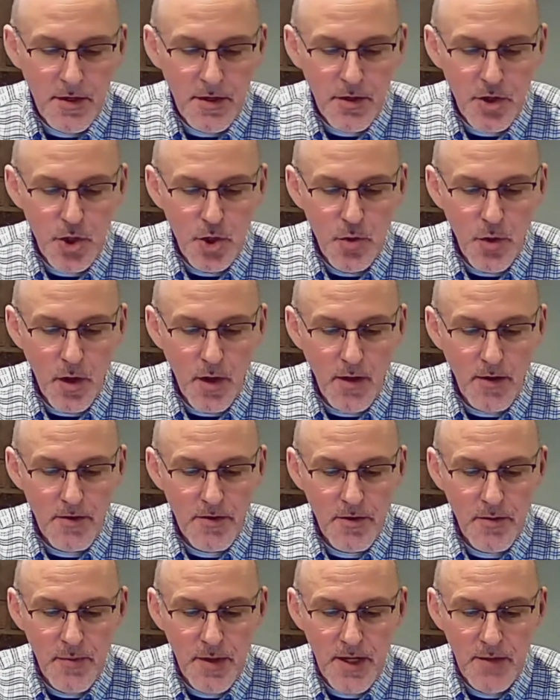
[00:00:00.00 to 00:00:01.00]
You are
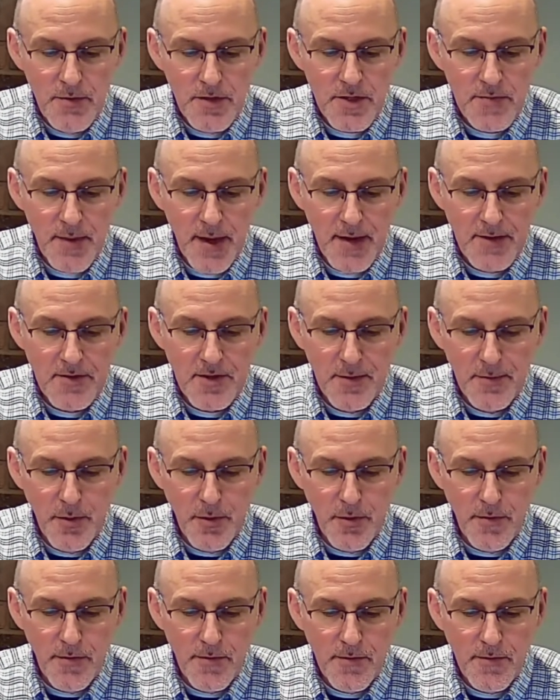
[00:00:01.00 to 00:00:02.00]
to be
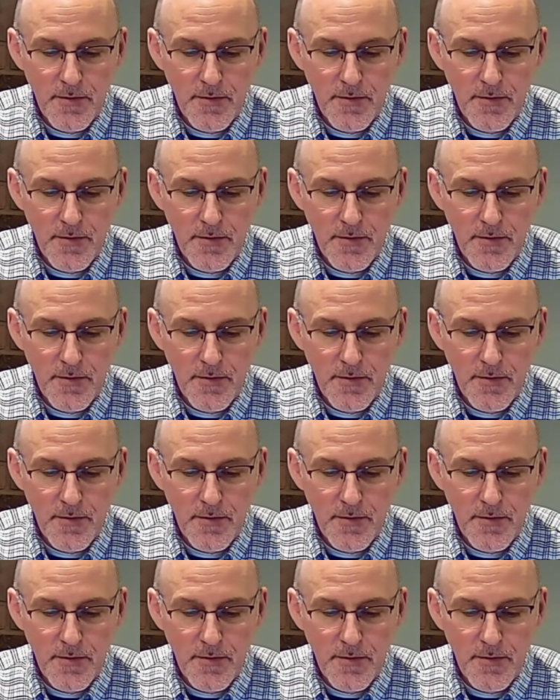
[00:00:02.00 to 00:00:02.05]
responsible